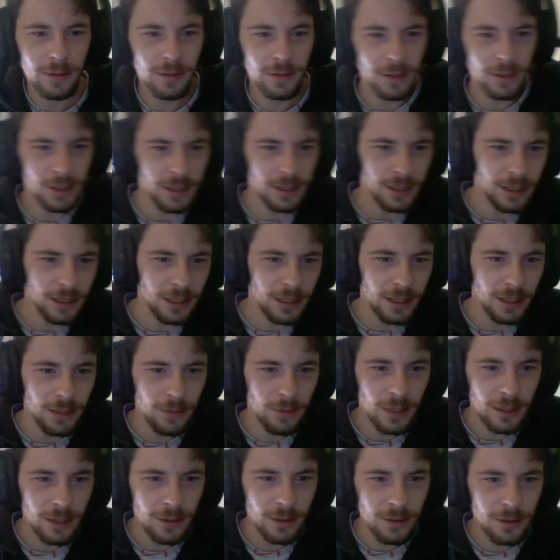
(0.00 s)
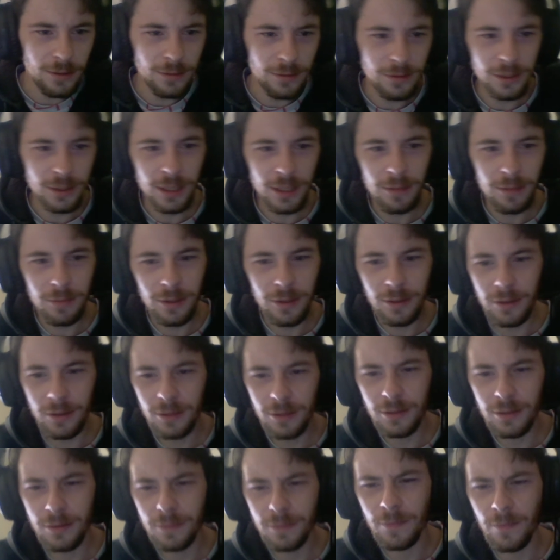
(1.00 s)
The Iwato Chamber?
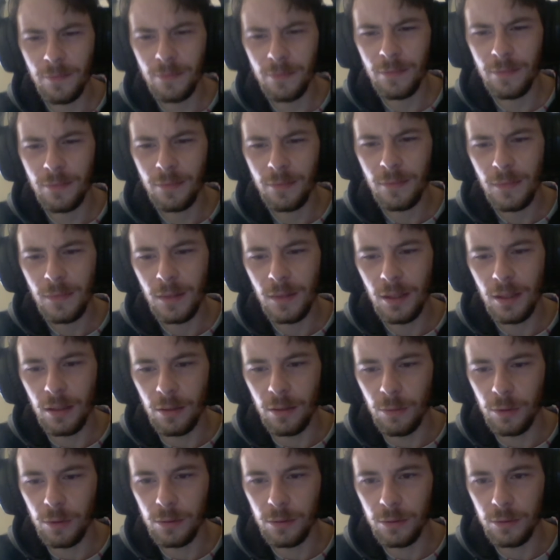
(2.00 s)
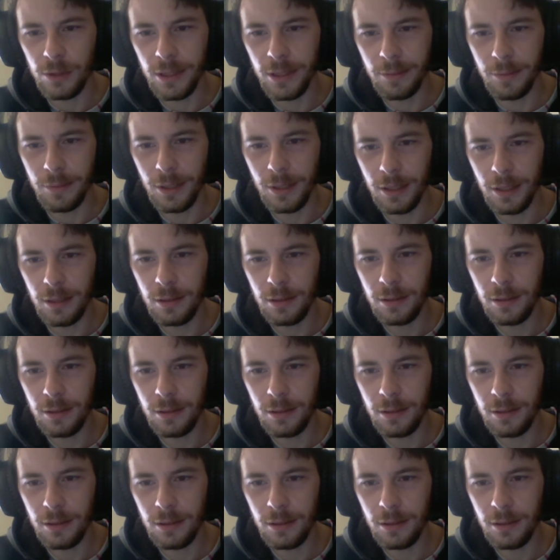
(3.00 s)
Iwato Chamber.